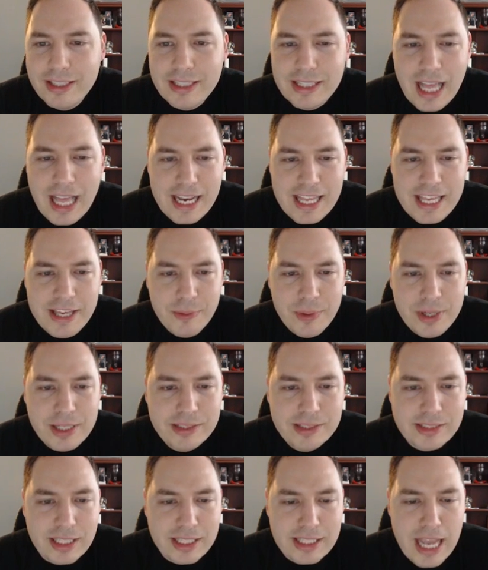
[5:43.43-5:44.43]

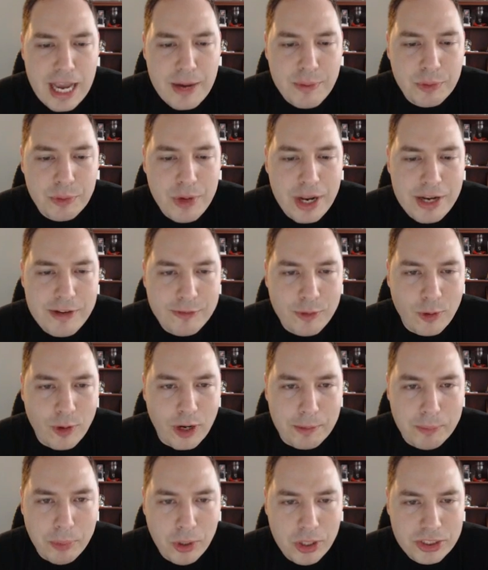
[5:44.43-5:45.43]
E-Wiz. And now we're ready for our
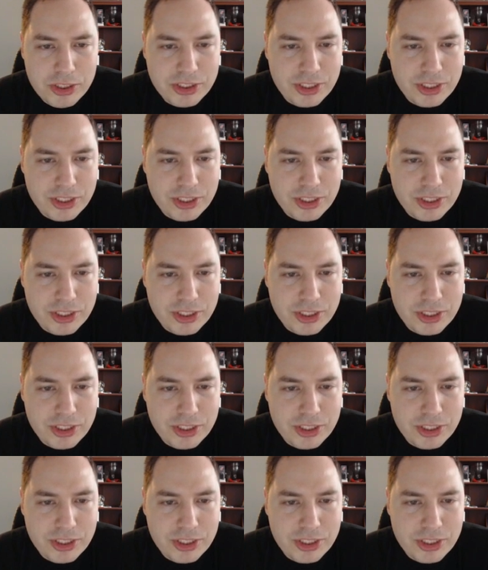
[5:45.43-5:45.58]
push.